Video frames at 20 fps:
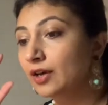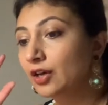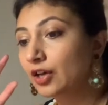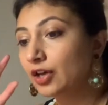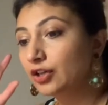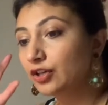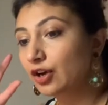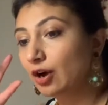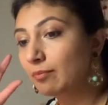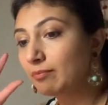
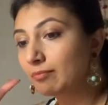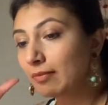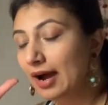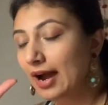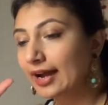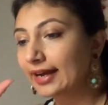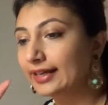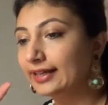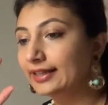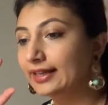your
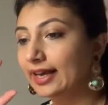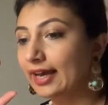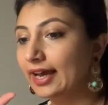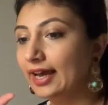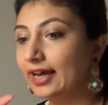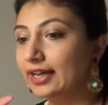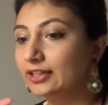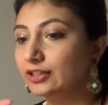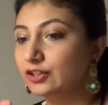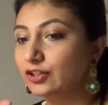mind
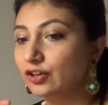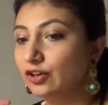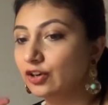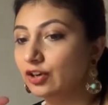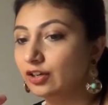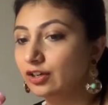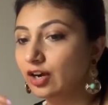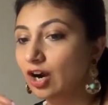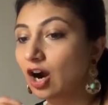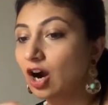and
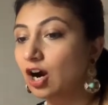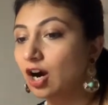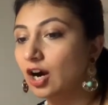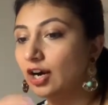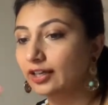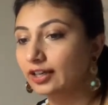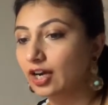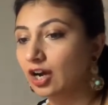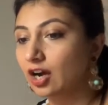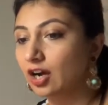your
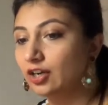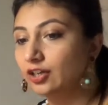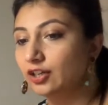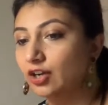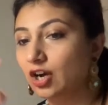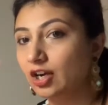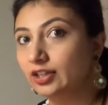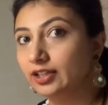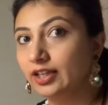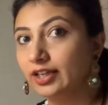heart are
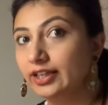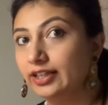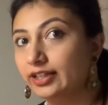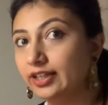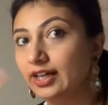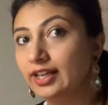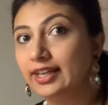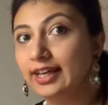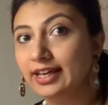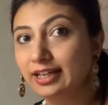not in
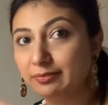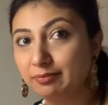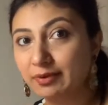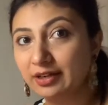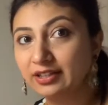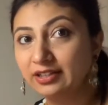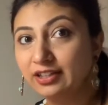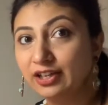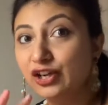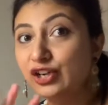
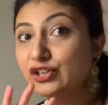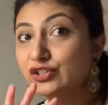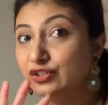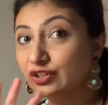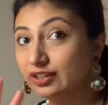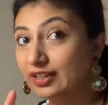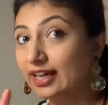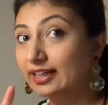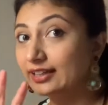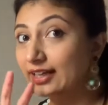alignment. So
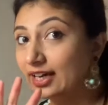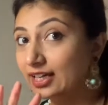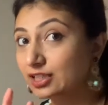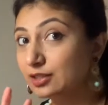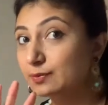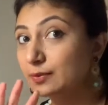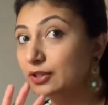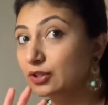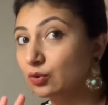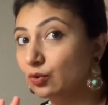that has
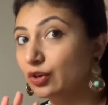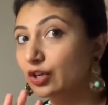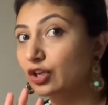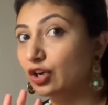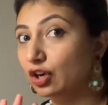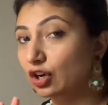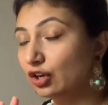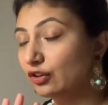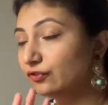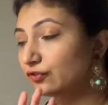been going
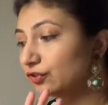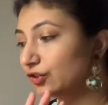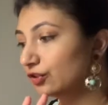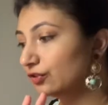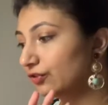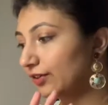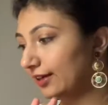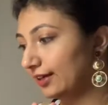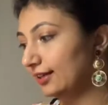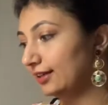on for a
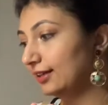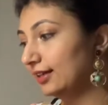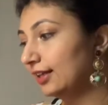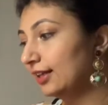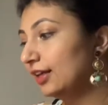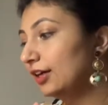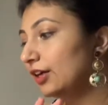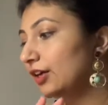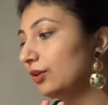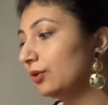while.
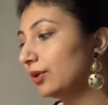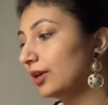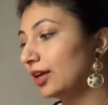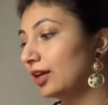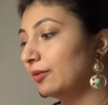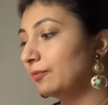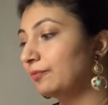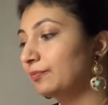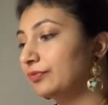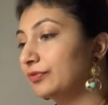
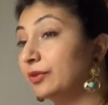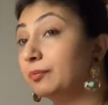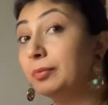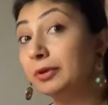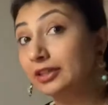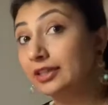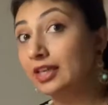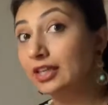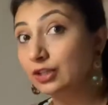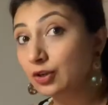Okay, but
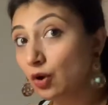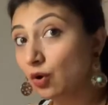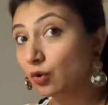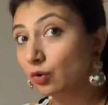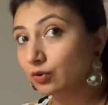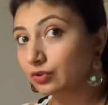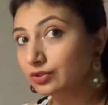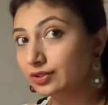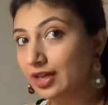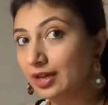they
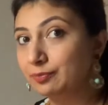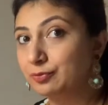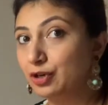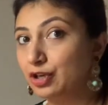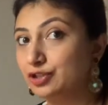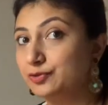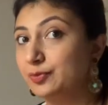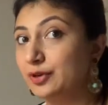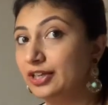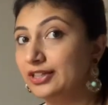know that
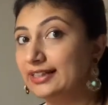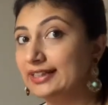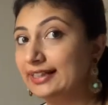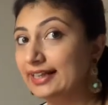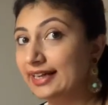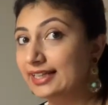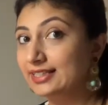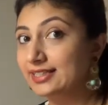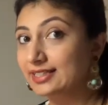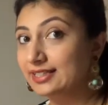prosperity lies